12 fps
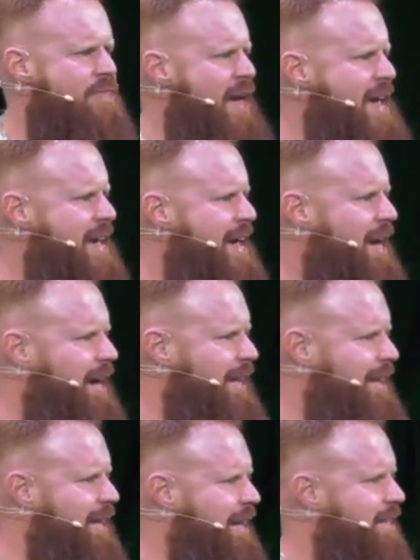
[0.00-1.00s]
they get a
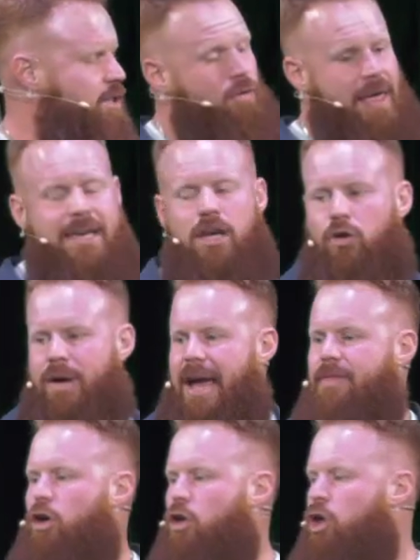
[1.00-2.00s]
list or they can
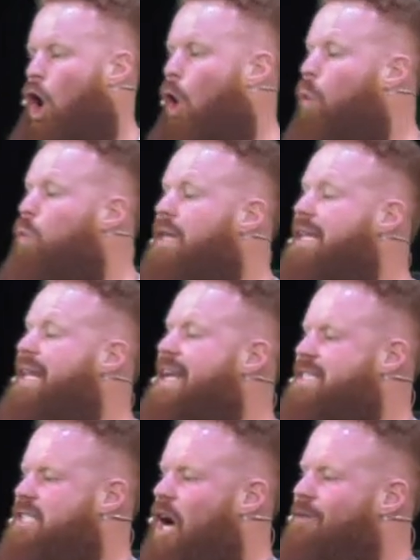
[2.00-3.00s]
create their own list of